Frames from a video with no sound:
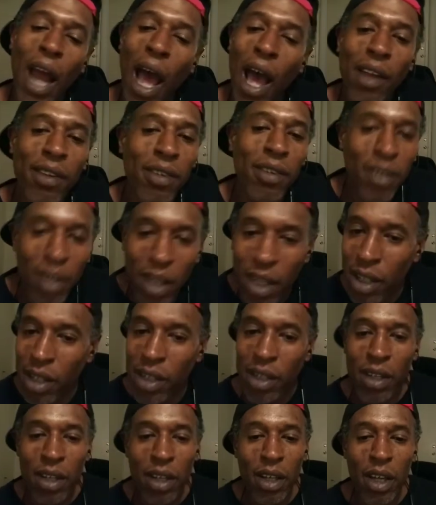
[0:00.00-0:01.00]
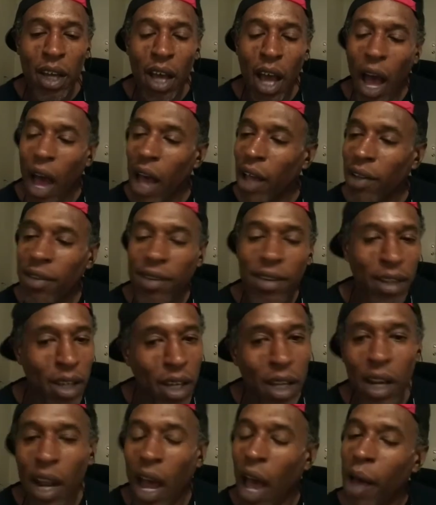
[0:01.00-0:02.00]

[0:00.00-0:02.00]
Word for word: I see it. I see it.